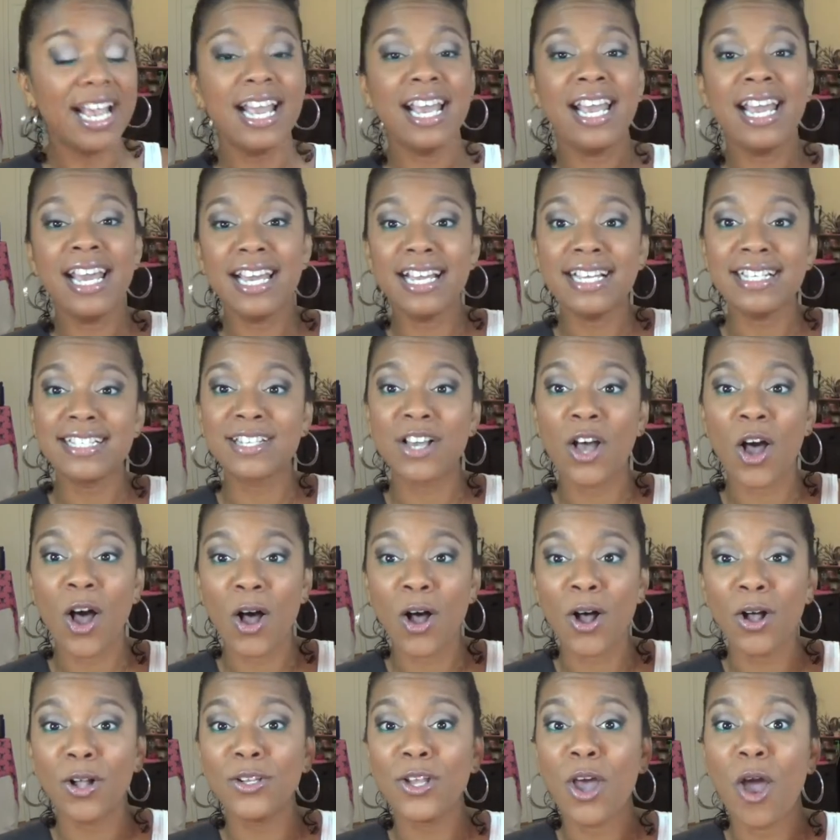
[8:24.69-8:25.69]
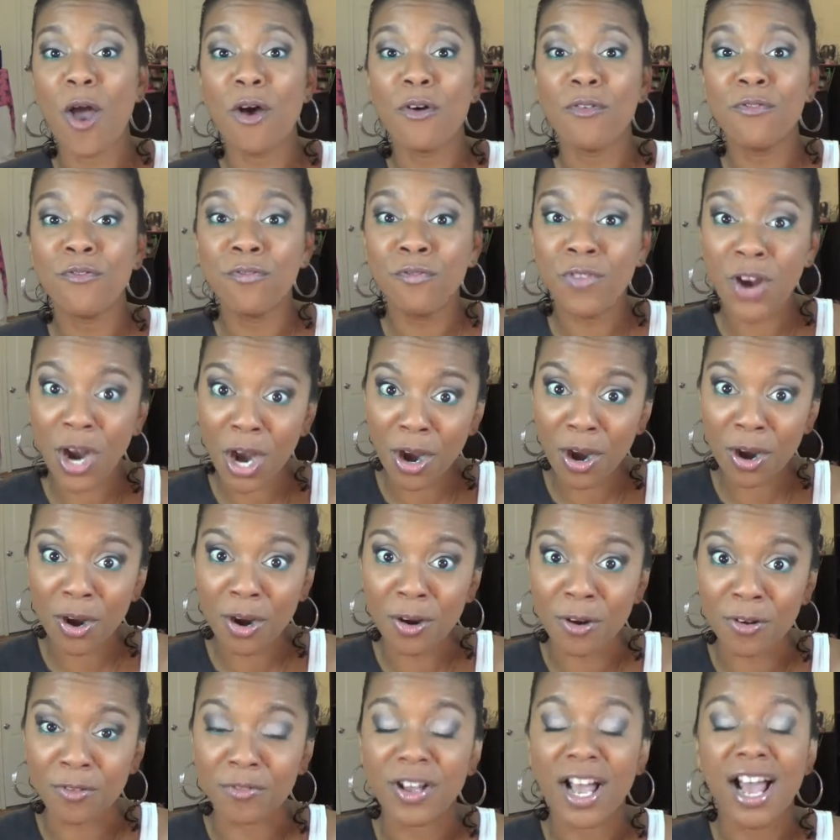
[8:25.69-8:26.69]
It is called
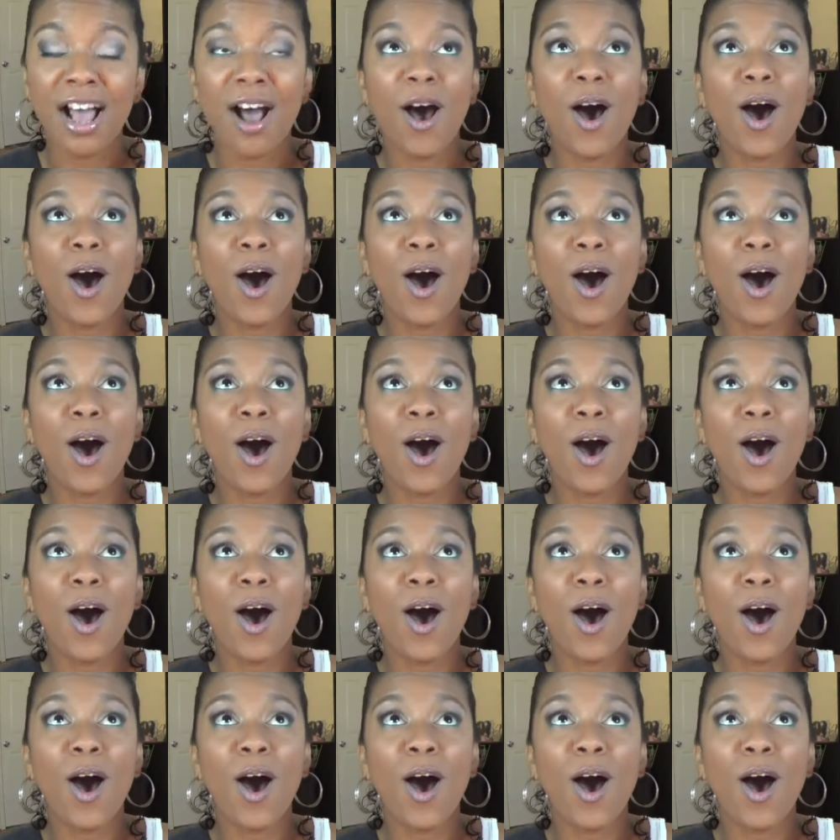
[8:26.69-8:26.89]
Verve.